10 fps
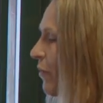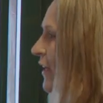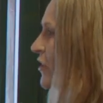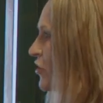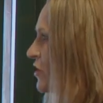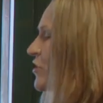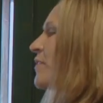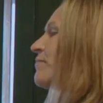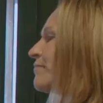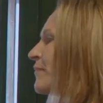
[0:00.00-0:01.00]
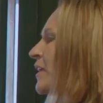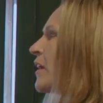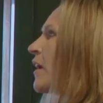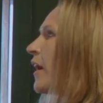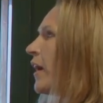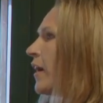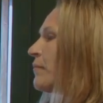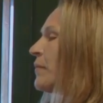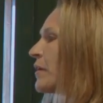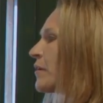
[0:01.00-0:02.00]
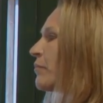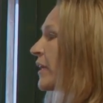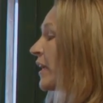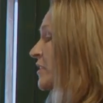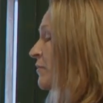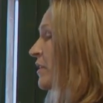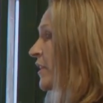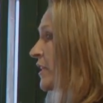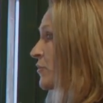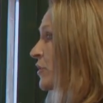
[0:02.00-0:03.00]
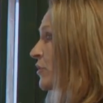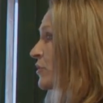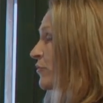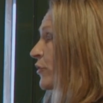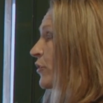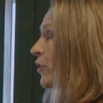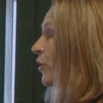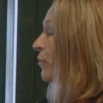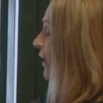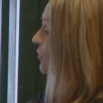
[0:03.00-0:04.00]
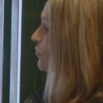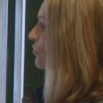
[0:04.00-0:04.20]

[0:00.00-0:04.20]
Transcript: body sheets on. Yeah. But yeah, some of the things we use for our pasture